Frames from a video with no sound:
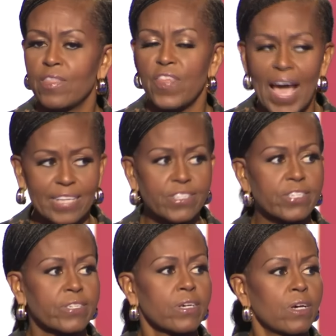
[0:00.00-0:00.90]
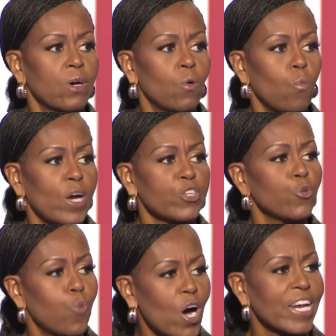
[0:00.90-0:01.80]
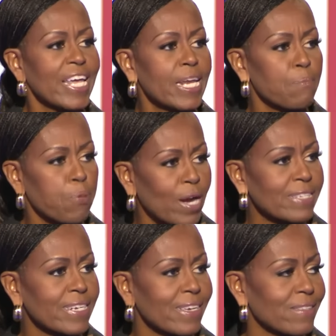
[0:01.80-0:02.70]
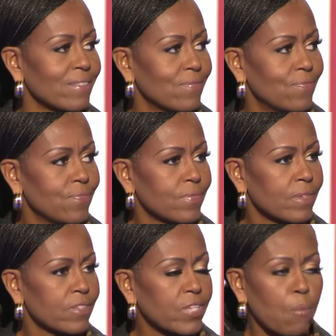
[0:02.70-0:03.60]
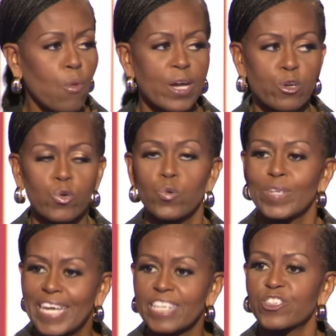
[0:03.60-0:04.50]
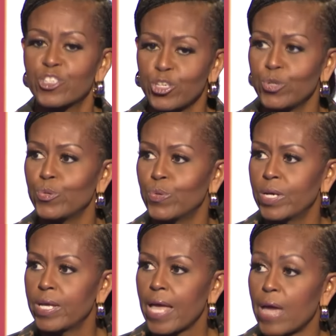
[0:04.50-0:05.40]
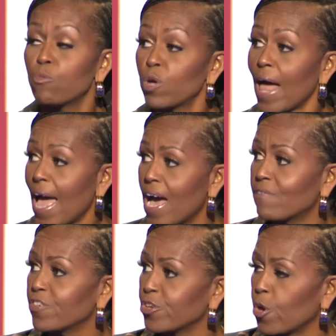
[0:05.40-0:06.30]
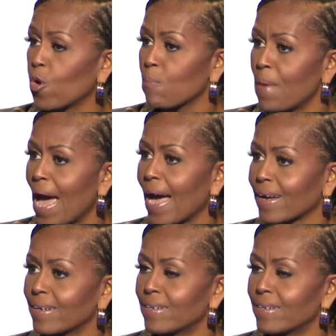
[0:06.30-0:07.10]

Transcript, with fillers: That's what you want in a president someone who gets you and will have your back.